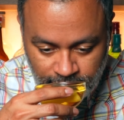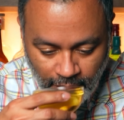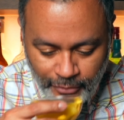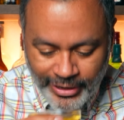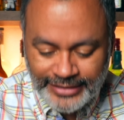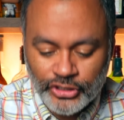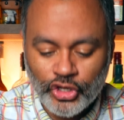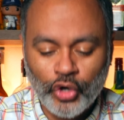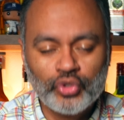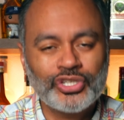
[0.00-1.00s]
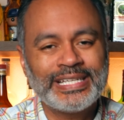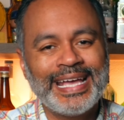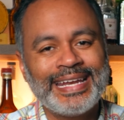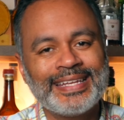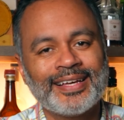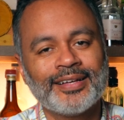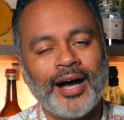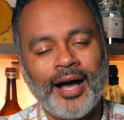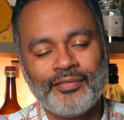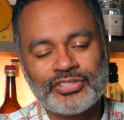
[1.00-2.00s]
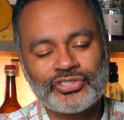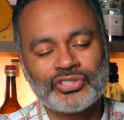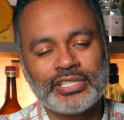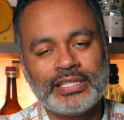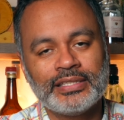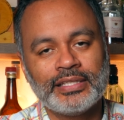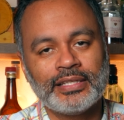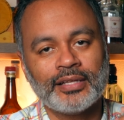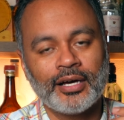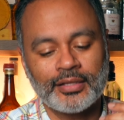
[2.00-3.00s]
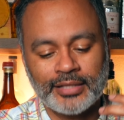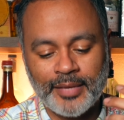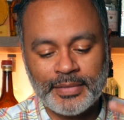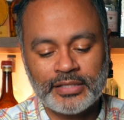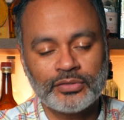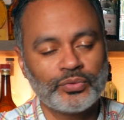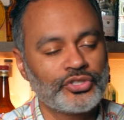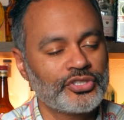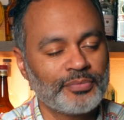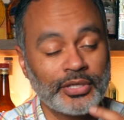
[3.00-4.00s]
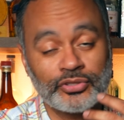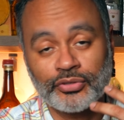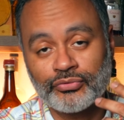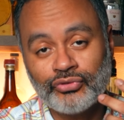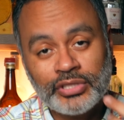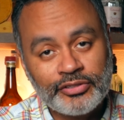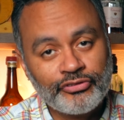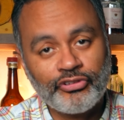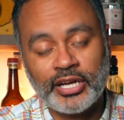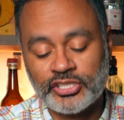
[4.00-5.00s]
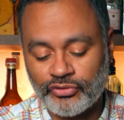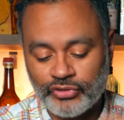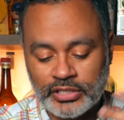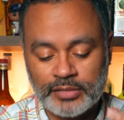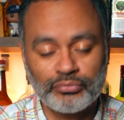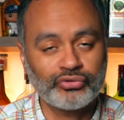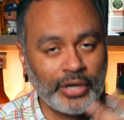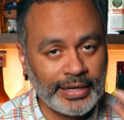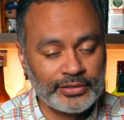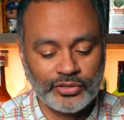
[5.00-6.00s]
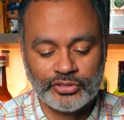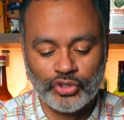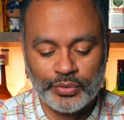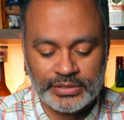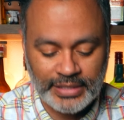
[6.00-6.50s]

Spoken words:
Right in the nose, you're getting obviously the lemon, which smells really fresh and really bright, so that's always